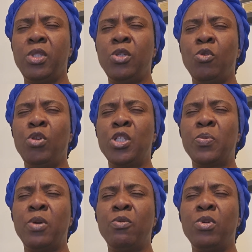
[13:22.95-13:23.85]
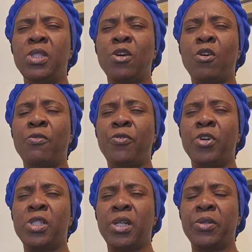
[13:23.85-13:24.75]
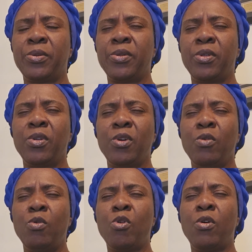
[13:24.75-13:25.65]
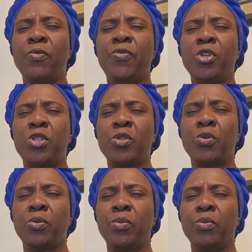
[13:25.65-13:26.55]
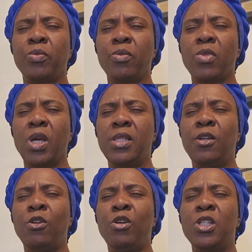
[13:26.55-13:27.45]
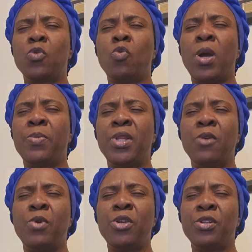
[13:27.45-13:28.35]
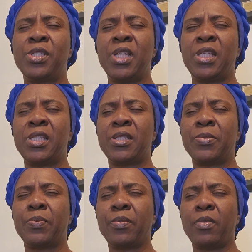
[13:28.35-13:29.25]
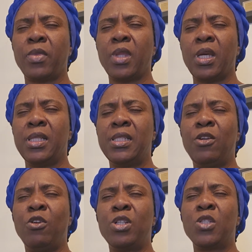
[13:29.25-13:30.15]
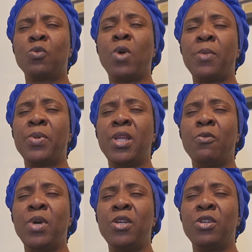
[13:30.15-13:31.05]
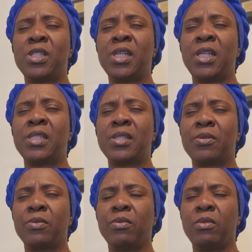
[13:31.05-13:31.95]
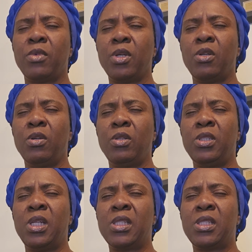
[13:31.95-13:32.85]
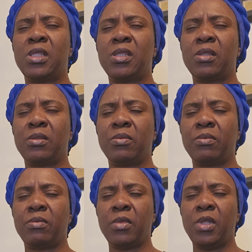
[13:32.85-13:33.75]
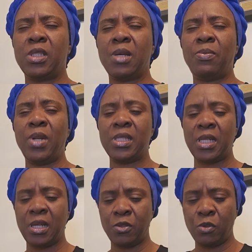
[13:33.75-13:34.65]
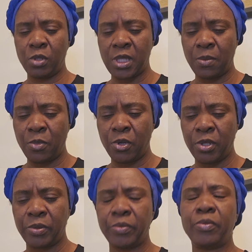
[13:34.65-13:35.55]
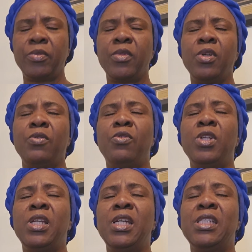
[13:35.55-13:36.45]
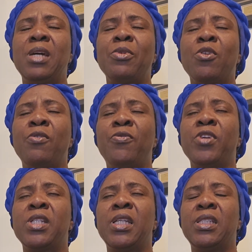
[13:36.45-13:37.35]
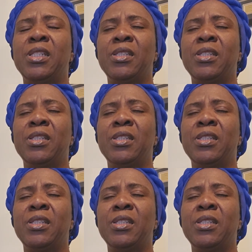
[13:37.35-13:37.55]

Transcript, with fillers: The Holy Spirit, will, the comforter, will comfort you. The Lord is wiping away your tears. The Lord is wiping away your tears. Yes, say, blessed are those that mourn, for they shall be comforted.